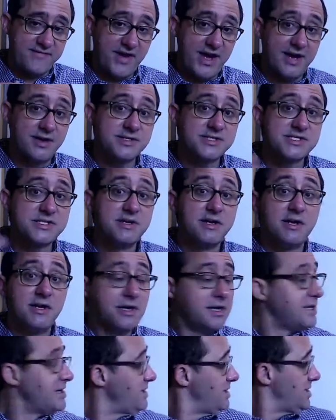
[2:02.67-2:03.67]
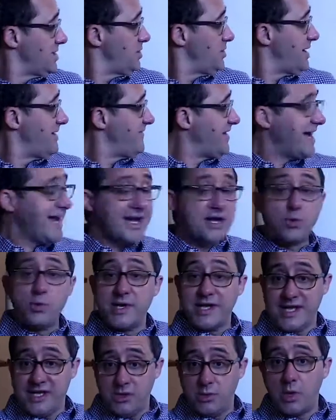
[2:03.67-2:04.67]
of house, you have
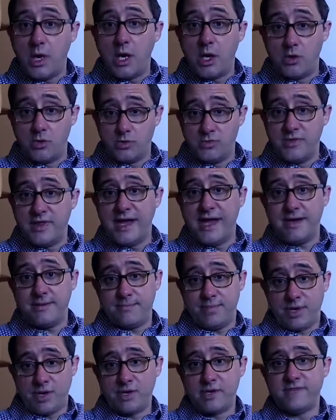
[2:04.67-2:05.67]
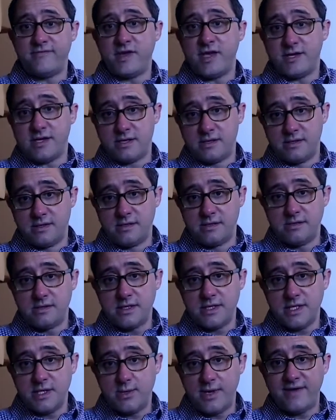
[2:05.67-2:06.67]
equity. You own that part of it.
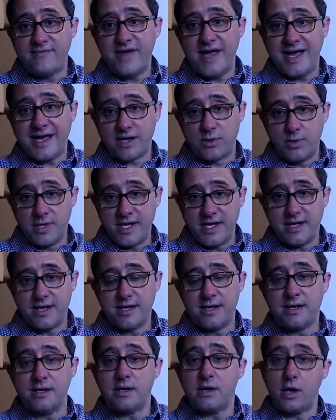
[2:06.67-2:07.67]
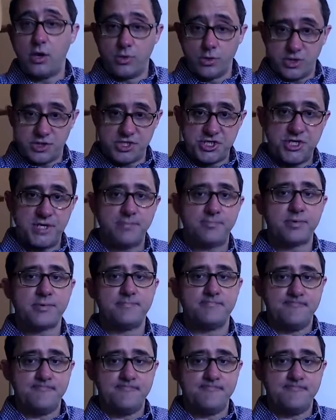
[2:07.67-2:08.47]
You have equity in it, ownership.